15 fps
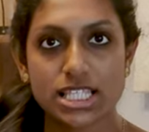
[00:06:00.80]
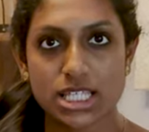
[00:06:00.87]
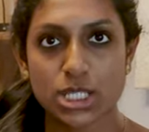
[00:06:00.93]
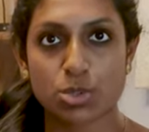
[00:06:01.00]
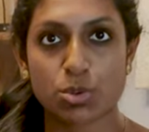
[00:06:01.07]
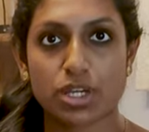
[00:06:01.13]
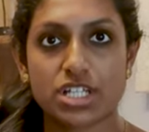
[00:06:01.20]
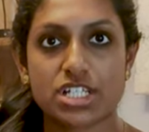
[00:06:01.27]
this
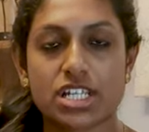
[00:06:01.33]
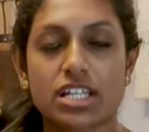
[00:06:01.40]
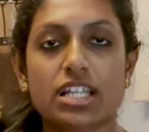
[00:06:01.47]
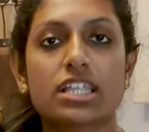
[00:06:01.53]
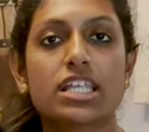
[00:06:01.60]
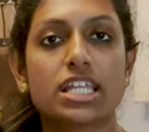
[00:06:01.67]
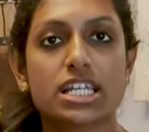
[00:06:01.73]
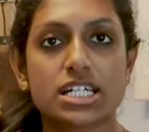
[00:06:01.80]
situation
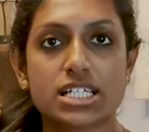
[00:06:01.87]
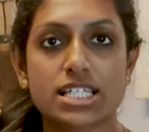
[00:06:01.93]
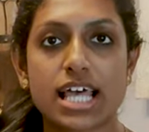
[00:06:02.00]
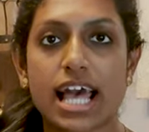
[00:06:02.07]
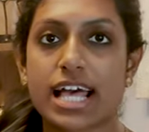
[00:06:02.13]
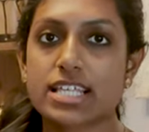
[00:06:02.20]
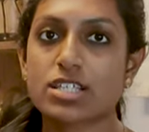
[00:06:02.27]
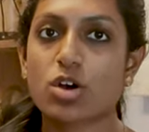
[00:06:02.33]
the nurse
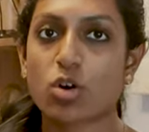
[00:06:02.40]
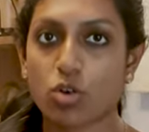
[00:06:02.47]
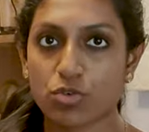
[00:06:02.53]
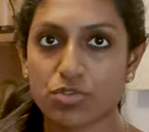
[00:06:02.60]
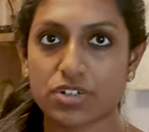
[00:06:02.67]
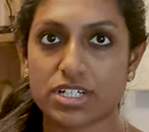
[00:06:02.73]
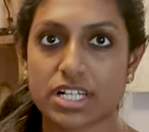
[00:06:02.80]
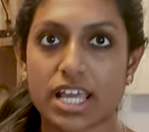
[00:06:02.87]
has
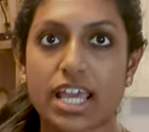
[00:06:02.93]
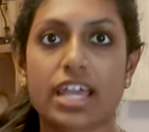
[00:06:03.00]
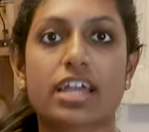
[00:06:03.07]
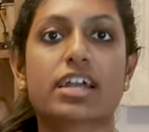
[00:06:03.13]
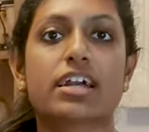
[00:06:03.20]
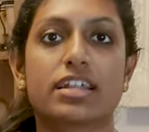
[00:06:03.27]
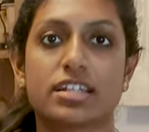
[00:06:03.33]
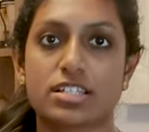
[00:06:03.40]
offered a
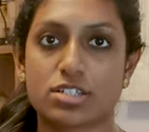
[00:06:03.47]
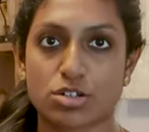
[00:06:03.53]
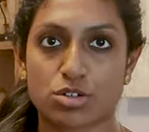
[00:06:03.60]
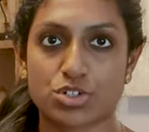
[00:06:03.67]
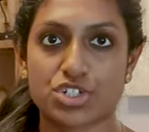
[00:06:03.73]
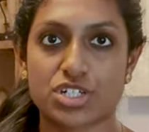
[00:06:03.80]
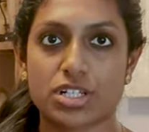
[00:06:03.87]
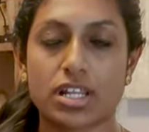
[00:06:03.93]
current
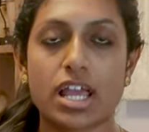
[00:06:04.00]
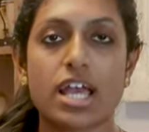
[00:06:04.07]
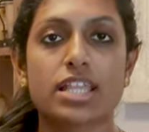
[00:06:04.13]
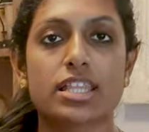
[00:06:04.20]
solution